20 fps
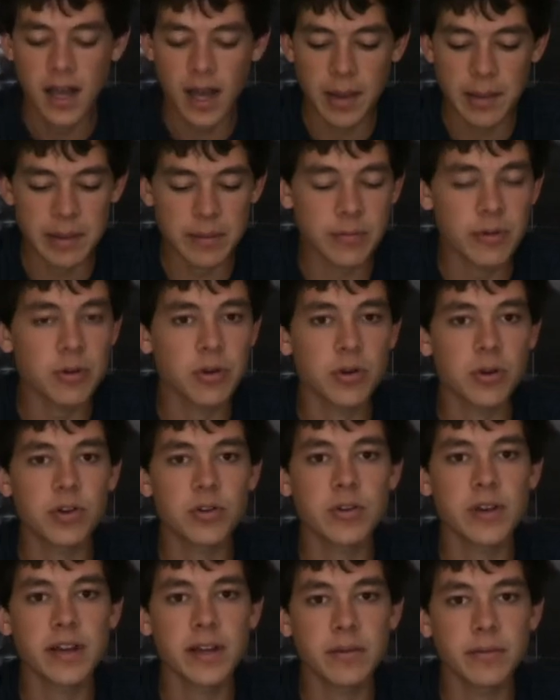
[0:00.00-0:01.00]
We
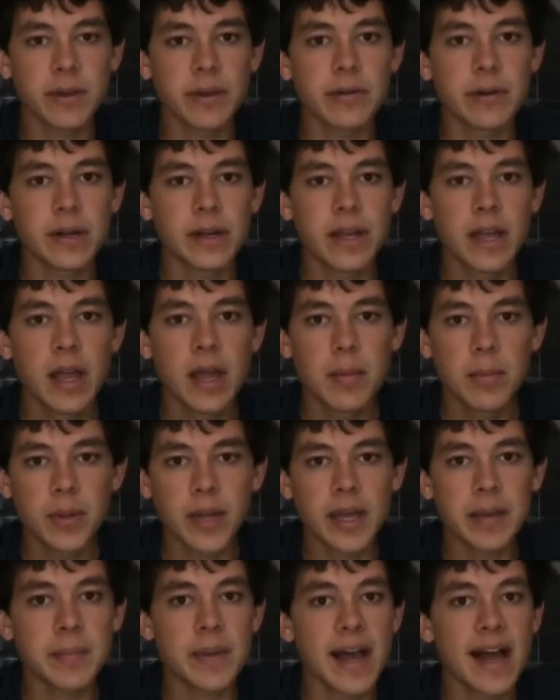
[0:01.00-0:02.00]
were
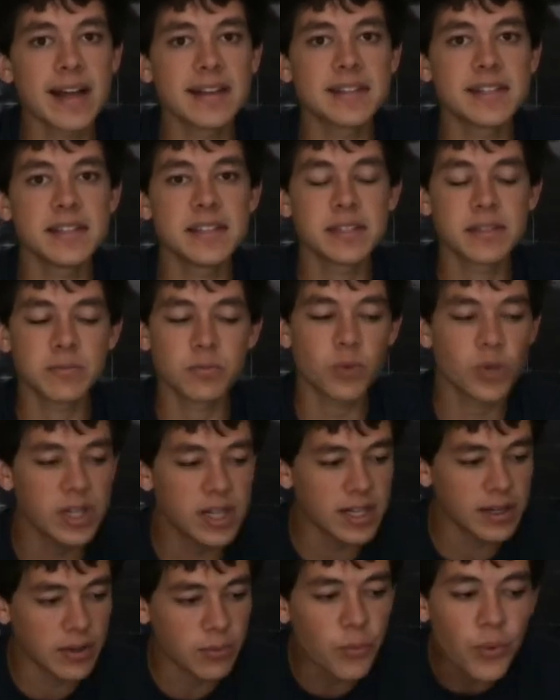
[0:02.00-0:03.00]
playing passes, and
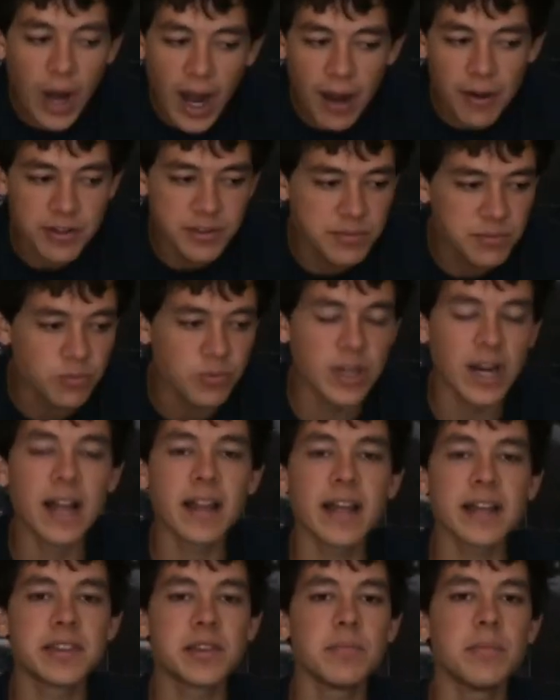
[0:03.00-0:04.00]
what I
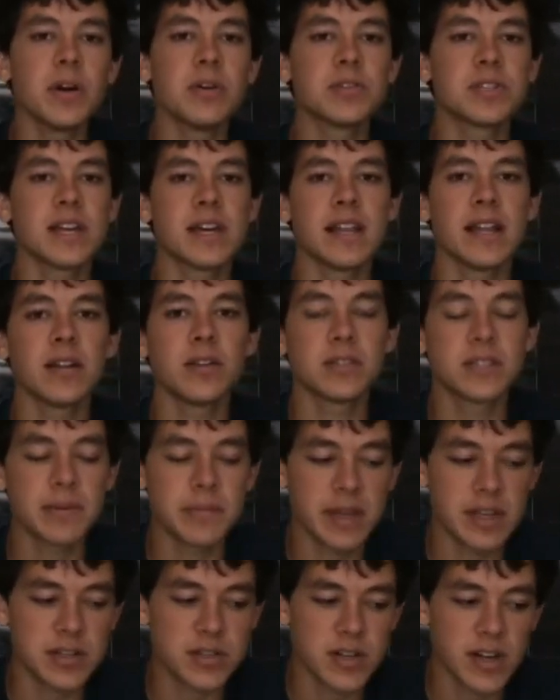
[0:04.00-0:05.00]
liked the most out of that little
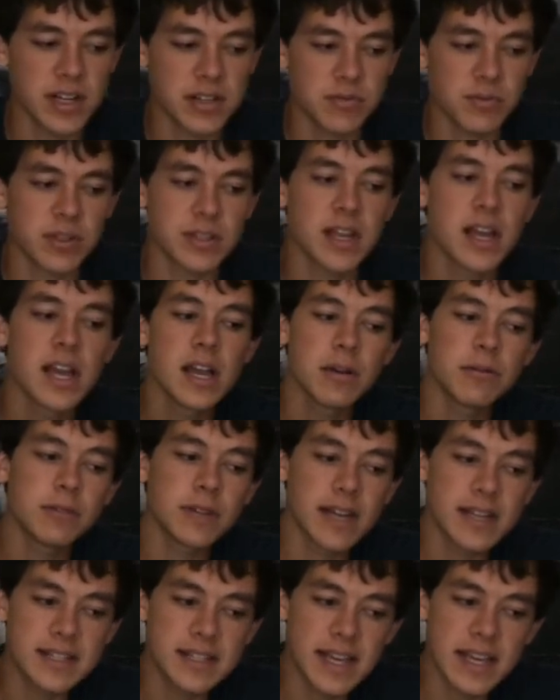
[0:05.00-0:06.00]
10-minute stretch was what
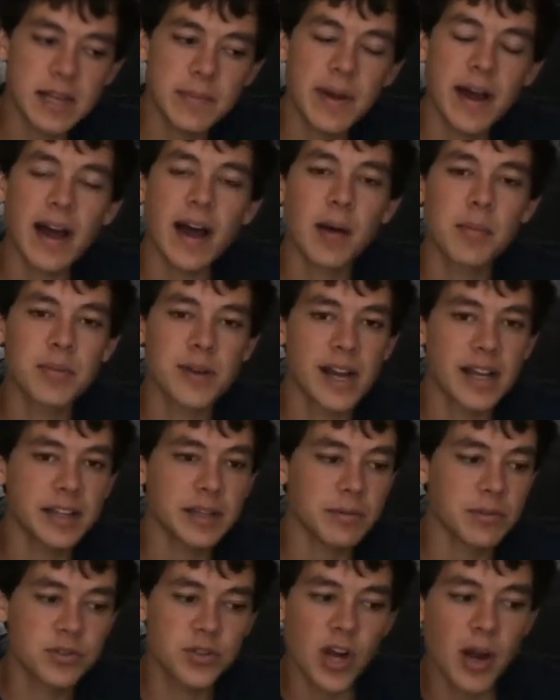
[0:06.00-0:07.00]
I said about how Bradley
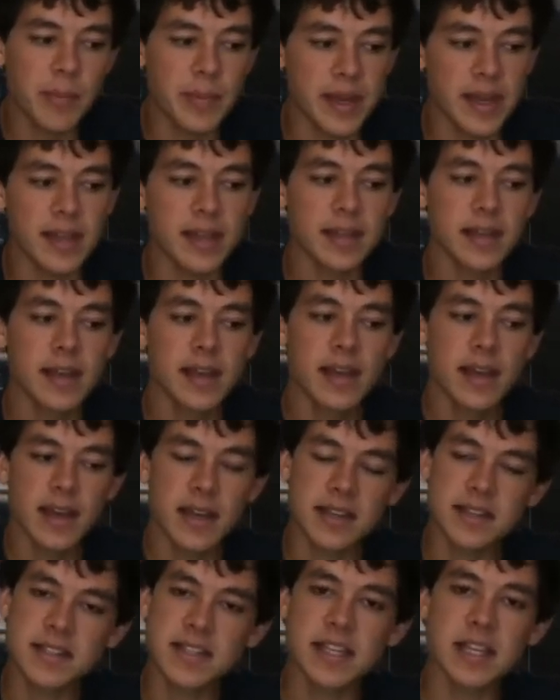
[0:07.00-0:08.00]
would drop in
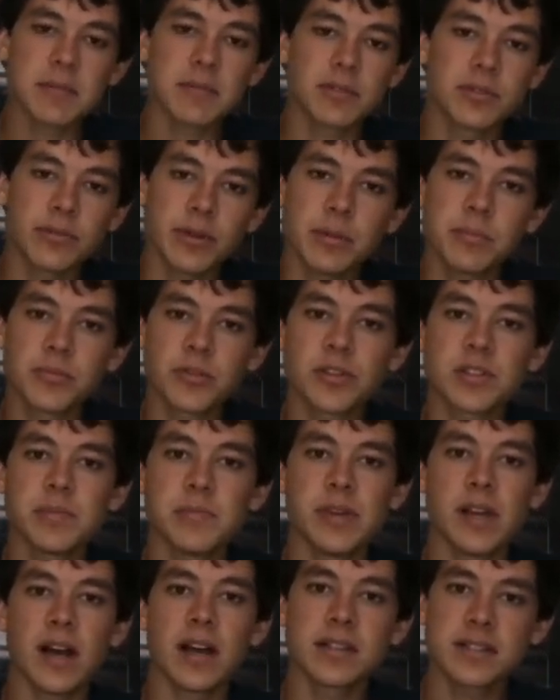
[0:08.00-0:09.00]
and sink between Brooks and
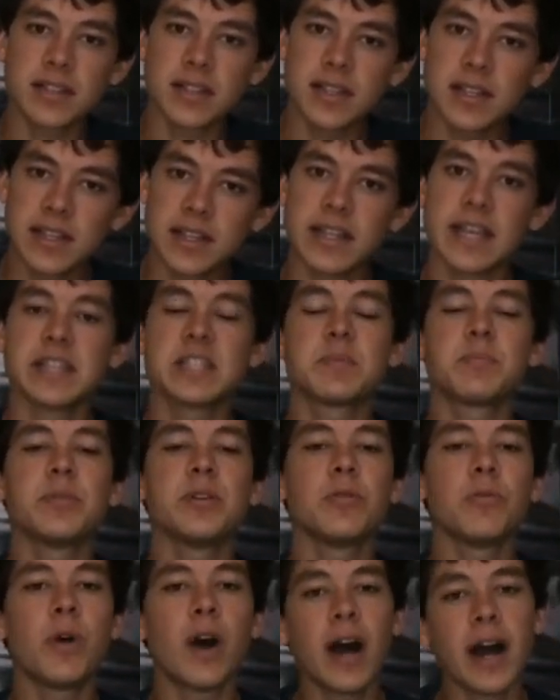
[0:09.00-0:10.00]
Miazga, and they'd
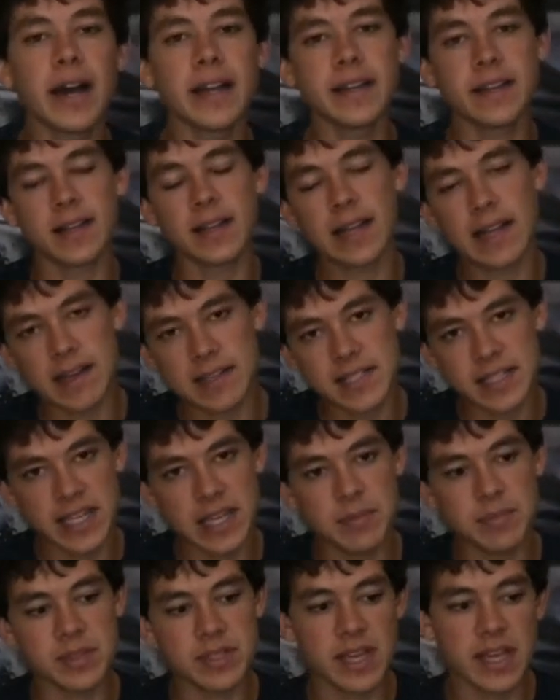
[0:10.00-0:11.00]
split wide and allow us to
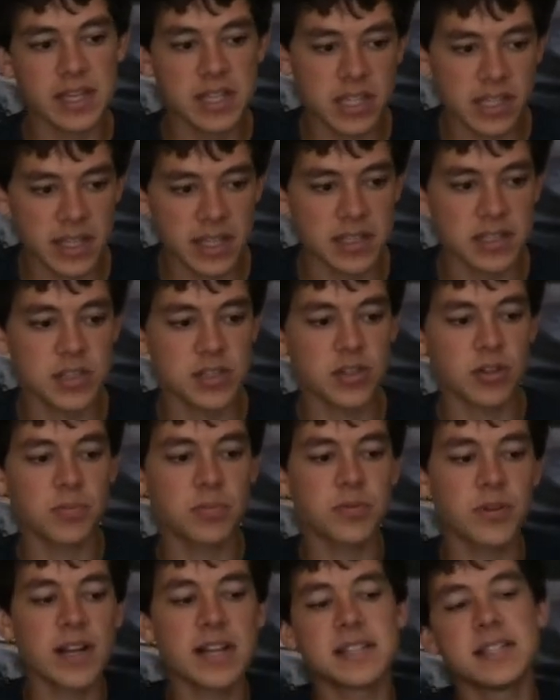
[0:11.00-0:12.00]
keep possession and still
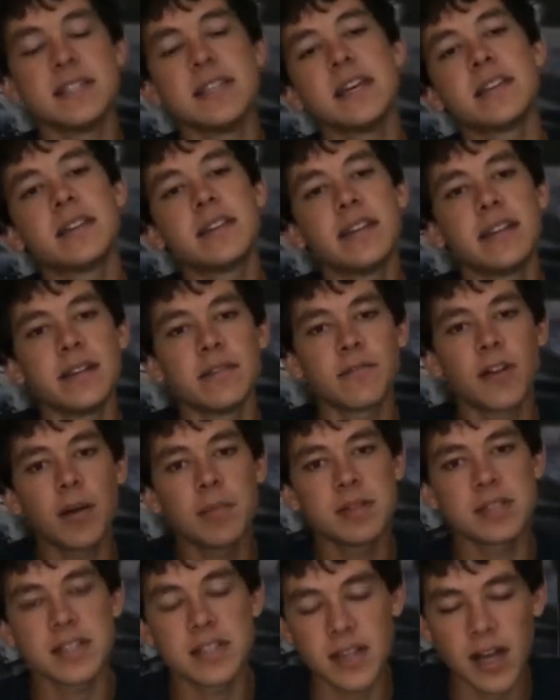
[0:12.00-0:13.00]
press Yedlin and
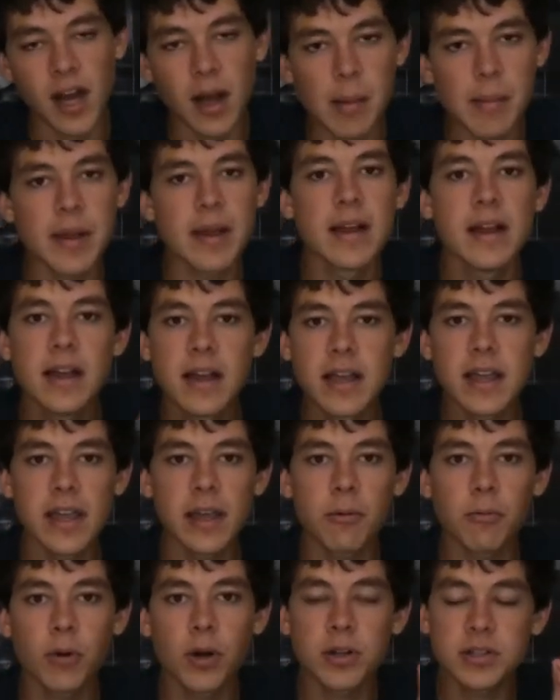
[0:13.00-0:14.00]
Robinson up. It
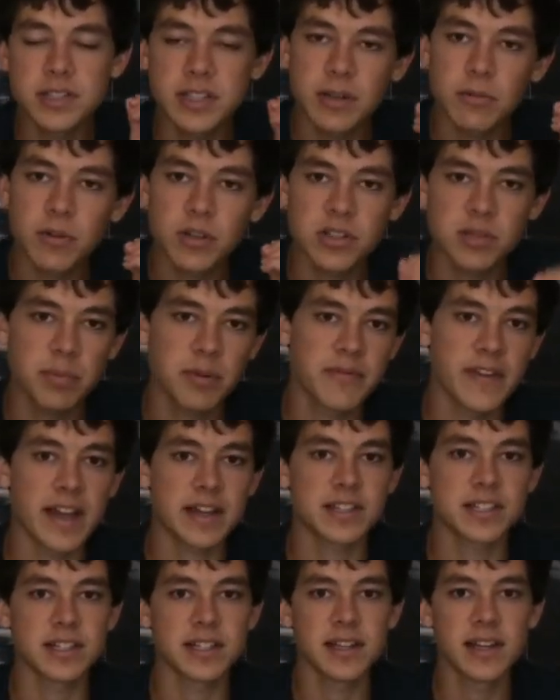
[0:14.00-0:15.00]
worked, and it worked to
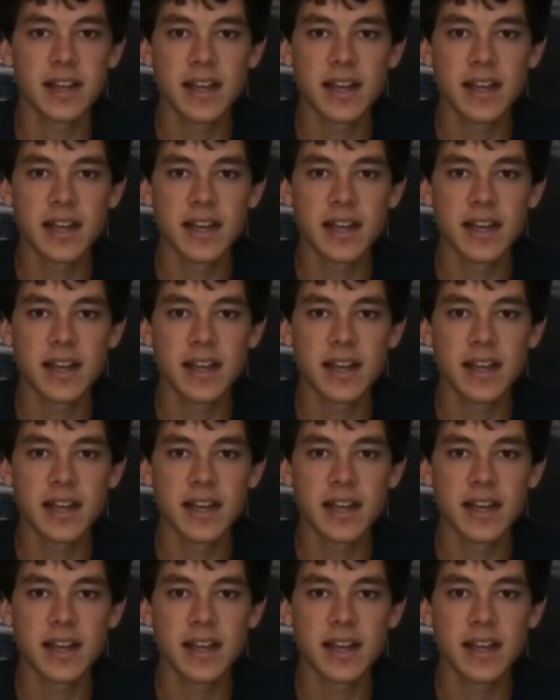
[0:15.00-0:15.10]
perfection.